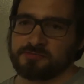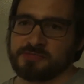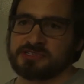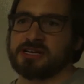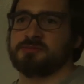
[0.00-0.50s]

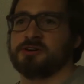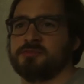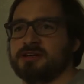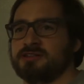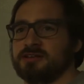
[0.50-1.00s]
the same
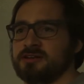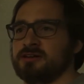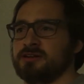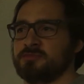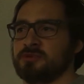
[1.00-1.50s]
commit
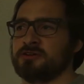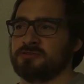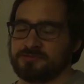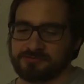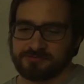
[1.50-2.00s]
in
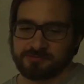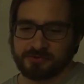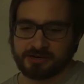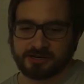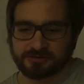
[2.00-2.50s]
both
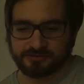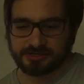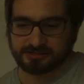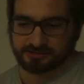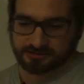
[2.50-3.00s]
working
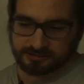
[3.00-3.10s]
trees.